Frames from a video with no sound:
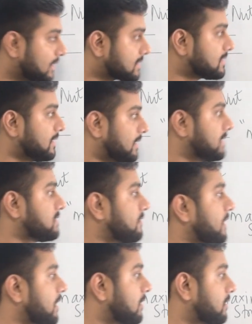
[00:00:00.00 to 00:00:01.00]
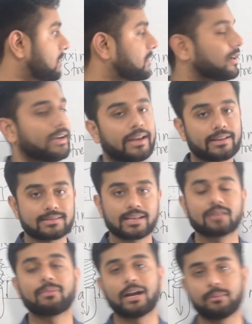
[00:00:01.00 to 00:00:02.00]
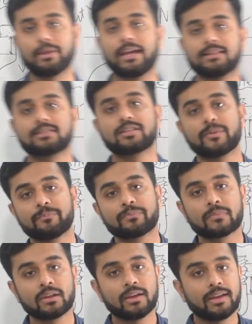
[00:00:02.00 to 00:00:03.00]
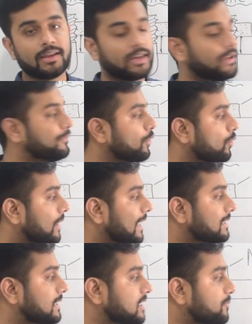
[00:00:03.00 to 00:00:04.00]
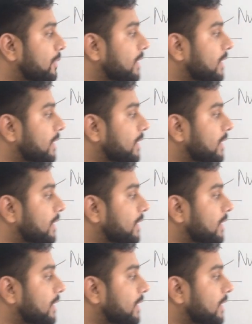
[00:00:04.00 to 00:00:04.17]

this is where the interesting part begins. If you look at this